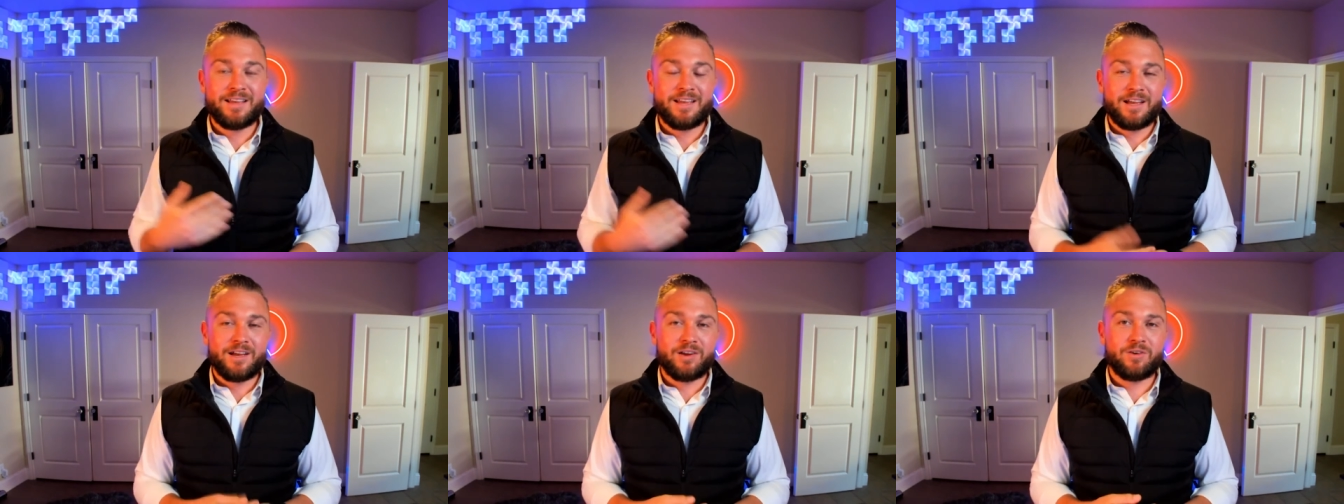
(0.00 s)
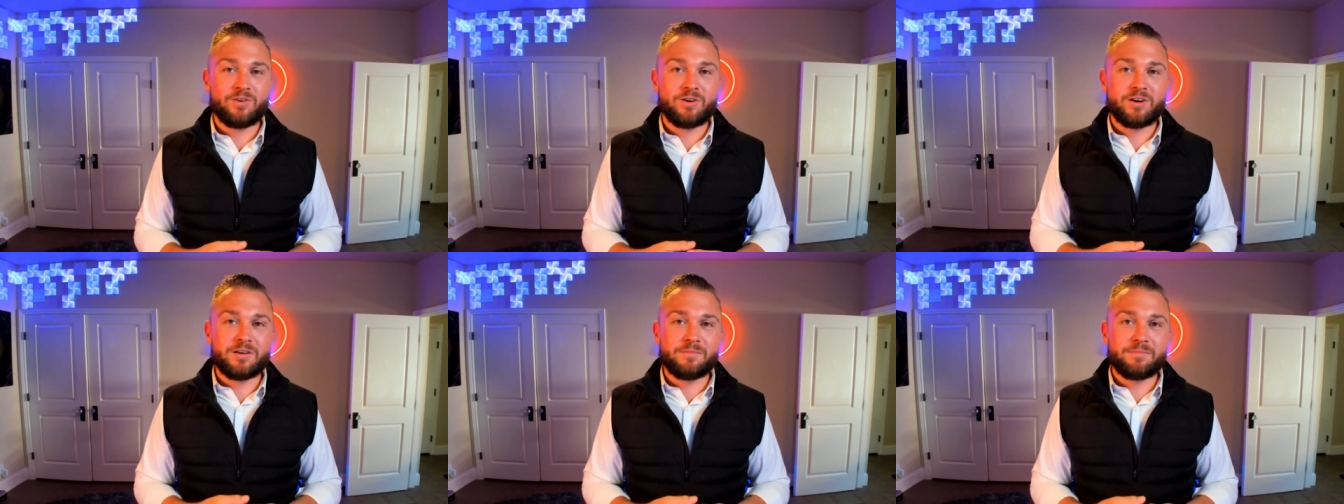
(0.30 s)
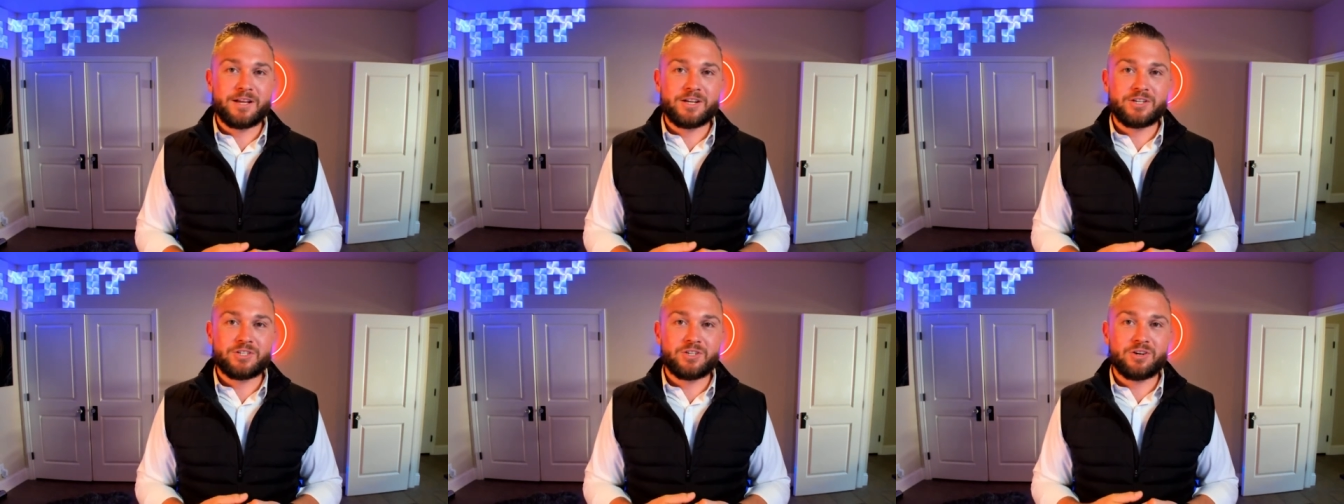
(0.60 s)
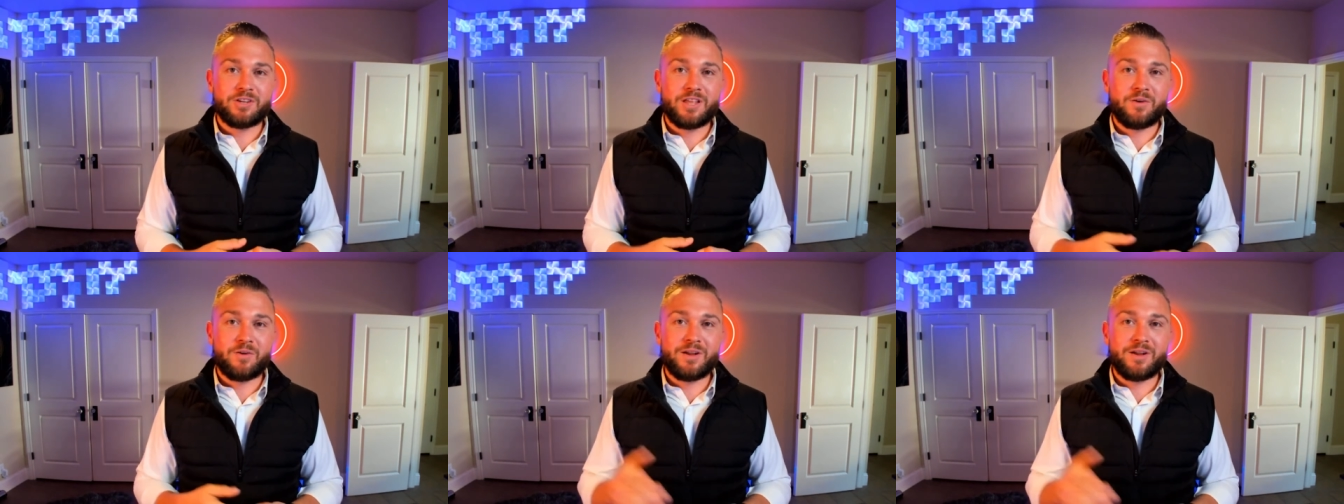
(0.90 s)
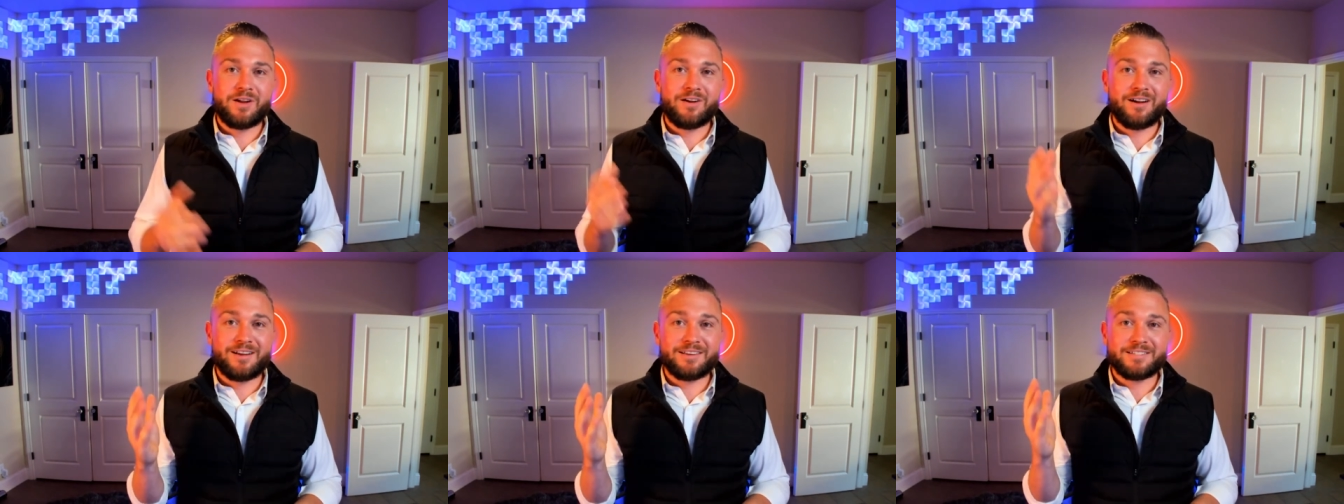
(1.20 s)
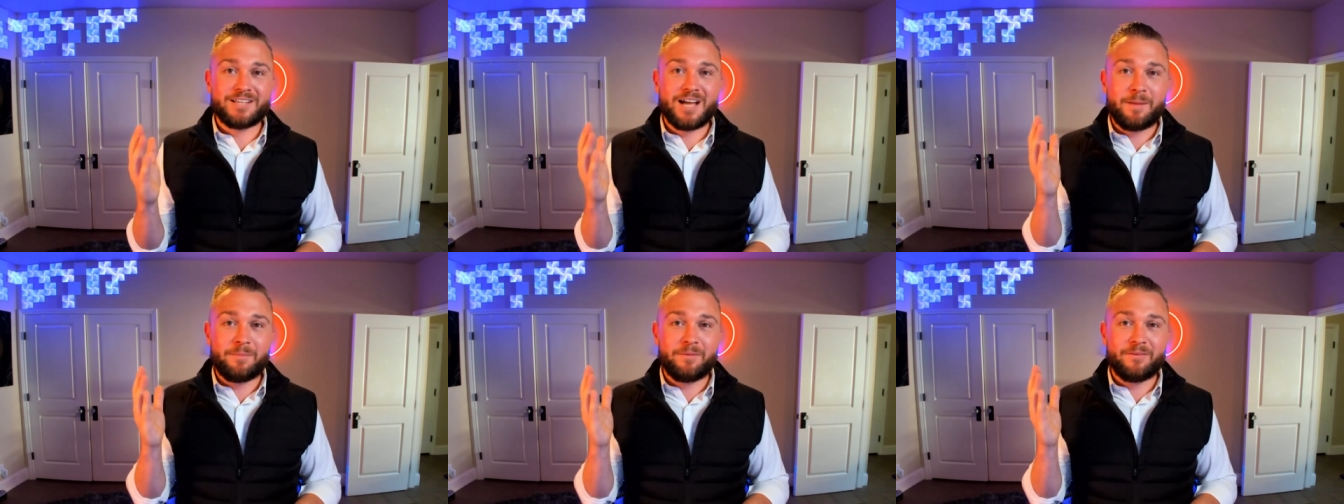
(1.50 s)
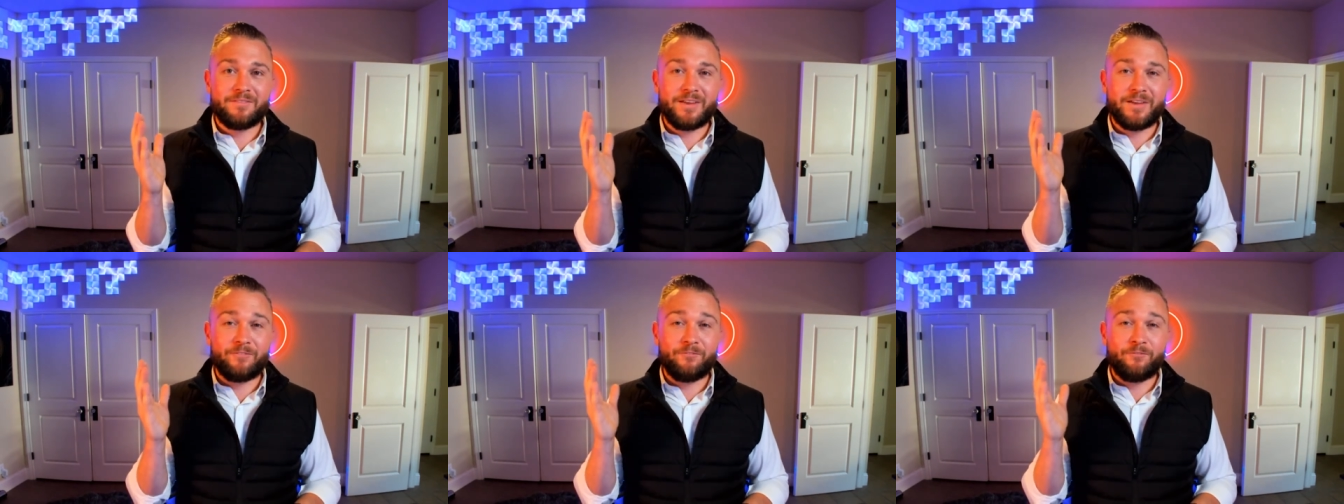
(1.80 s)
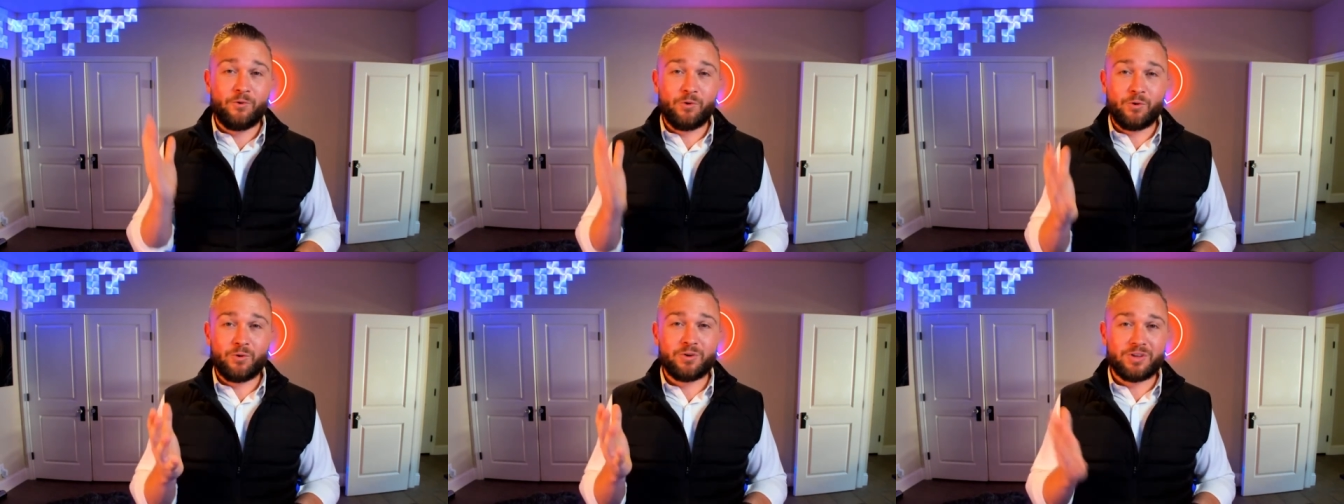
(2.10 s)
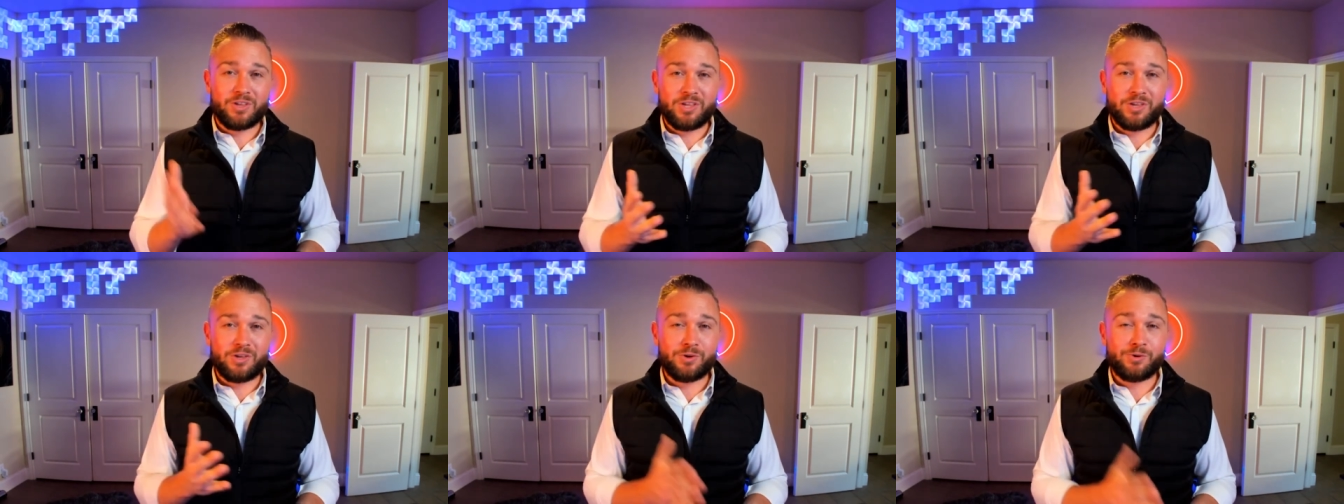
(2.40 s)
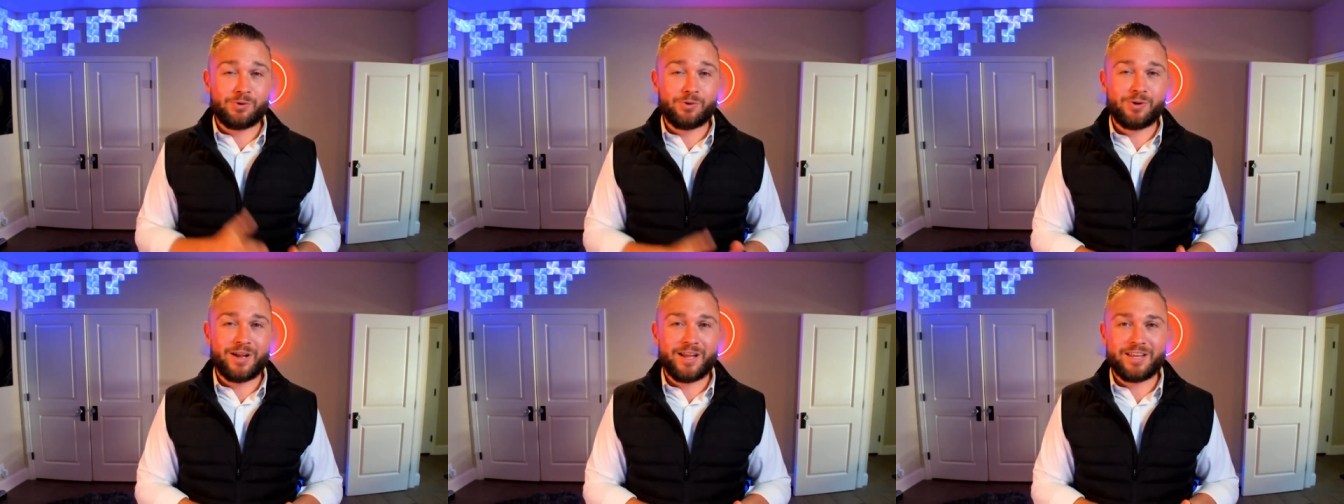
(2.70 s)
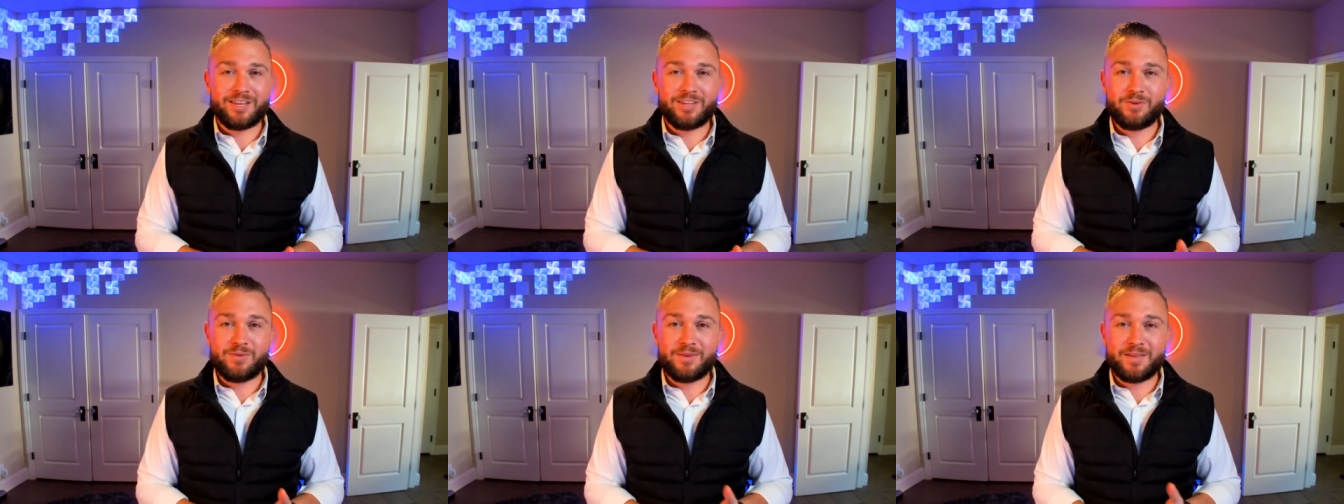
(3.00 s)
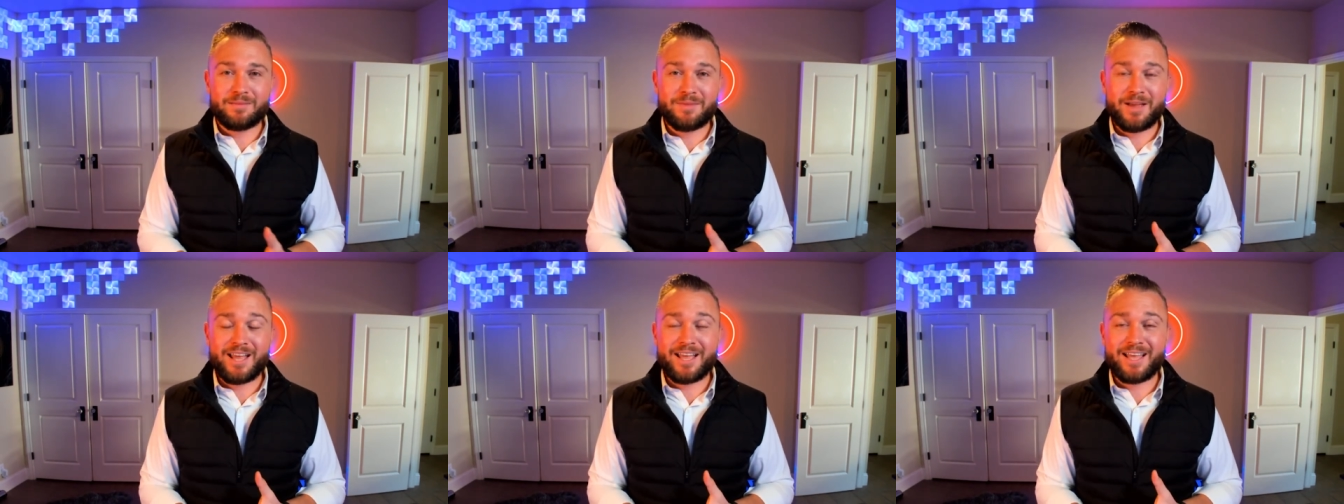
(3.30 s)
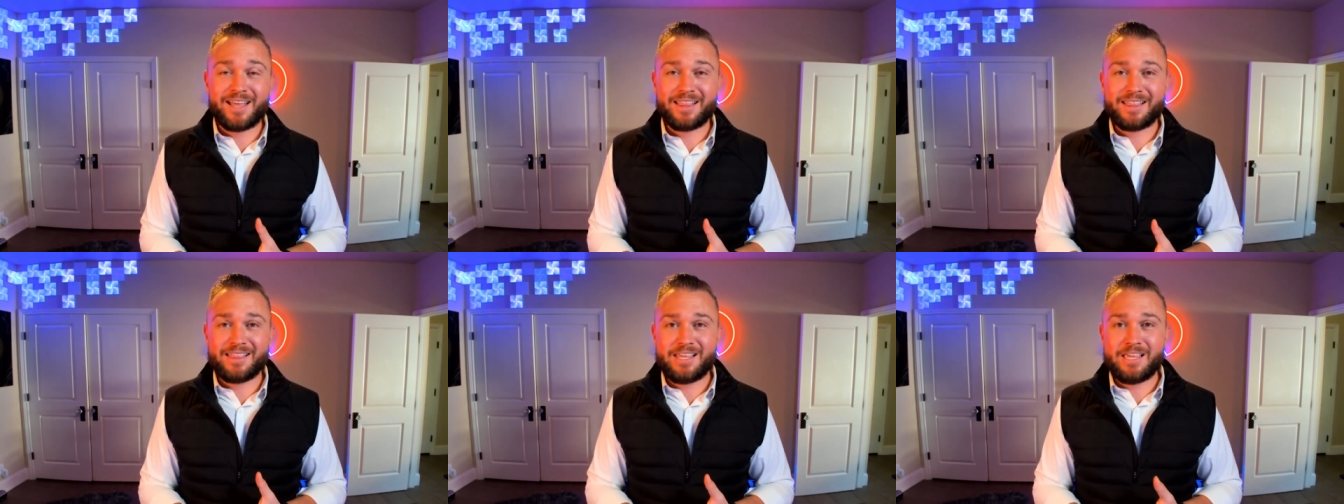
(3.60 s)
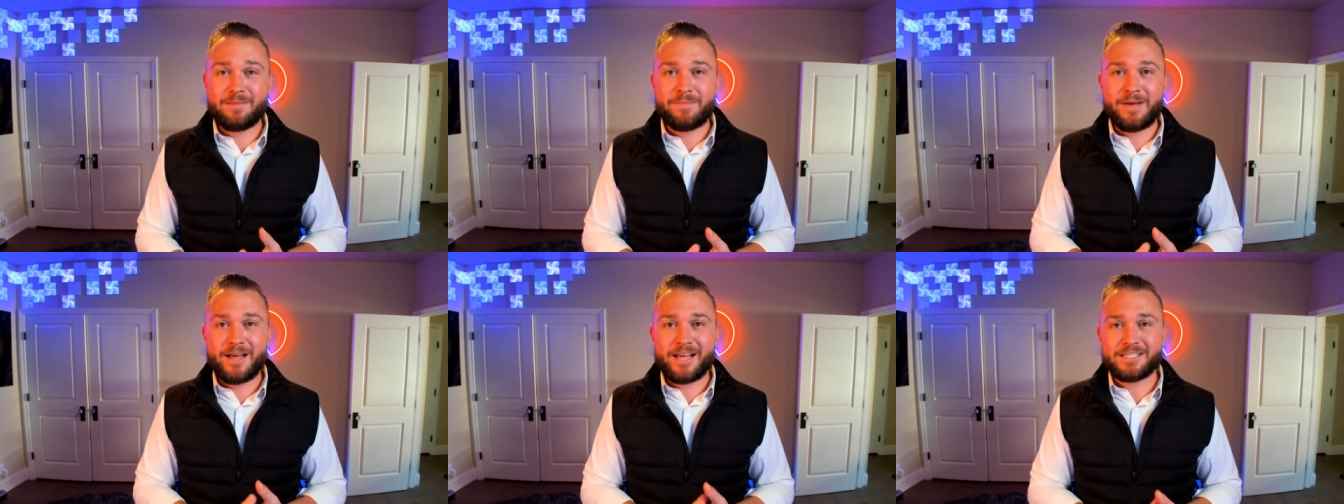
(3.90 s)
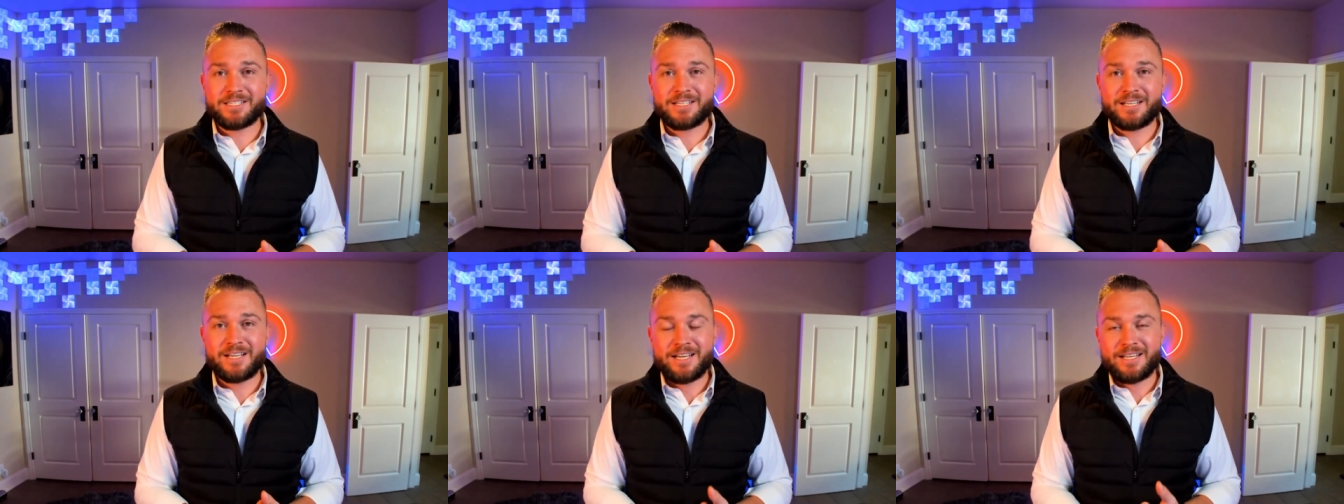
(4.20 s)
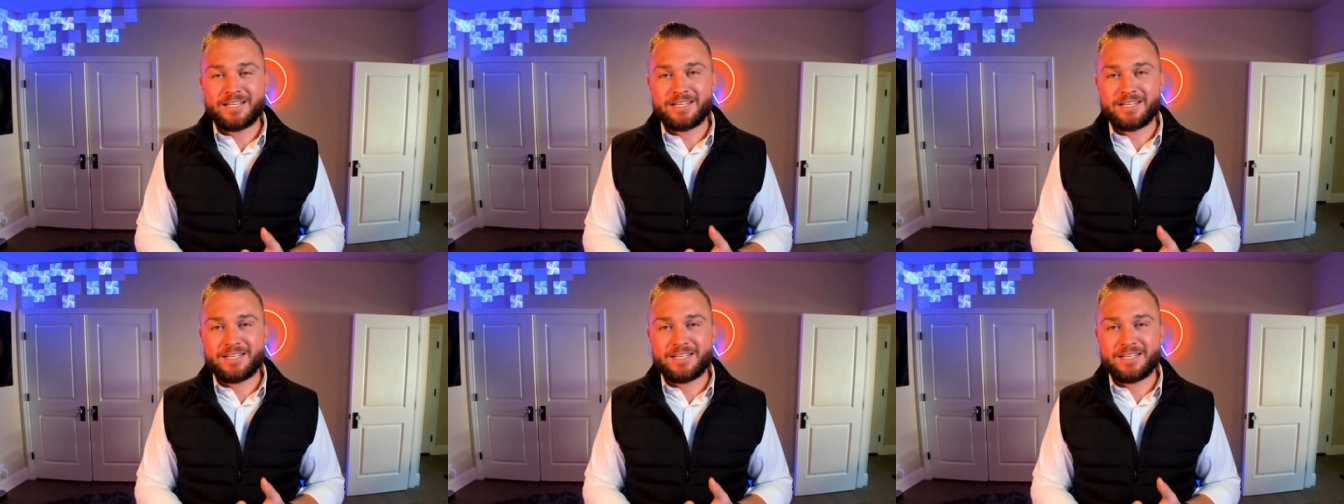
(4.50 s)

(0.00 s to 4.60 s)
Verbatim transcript: in order to make sure that we are on top of it for you and you can make the best